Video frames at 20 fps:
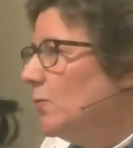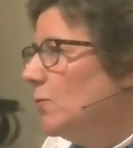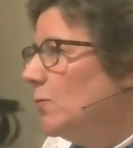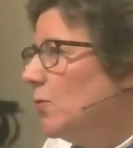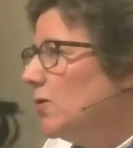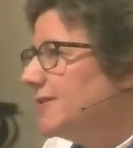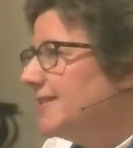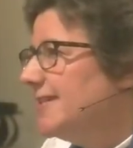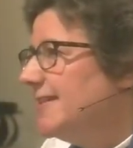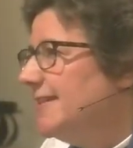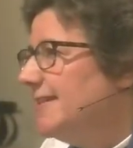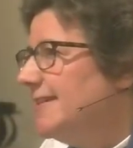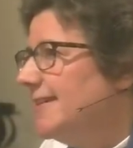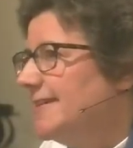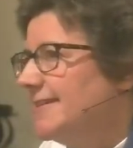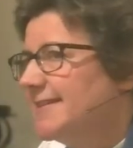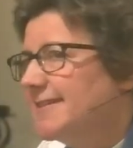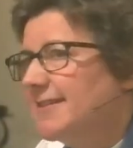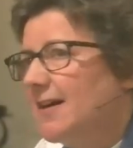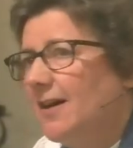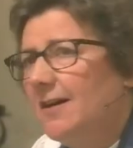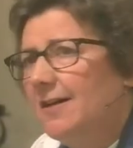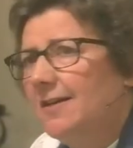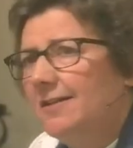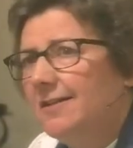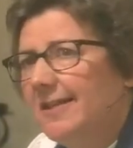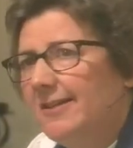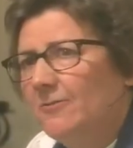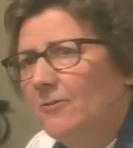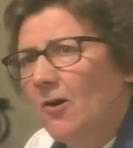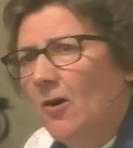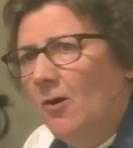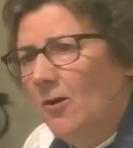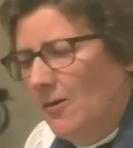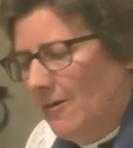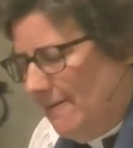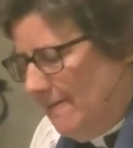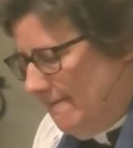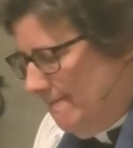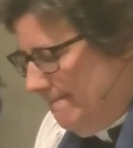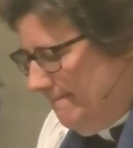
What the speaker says: was he entirely wrong?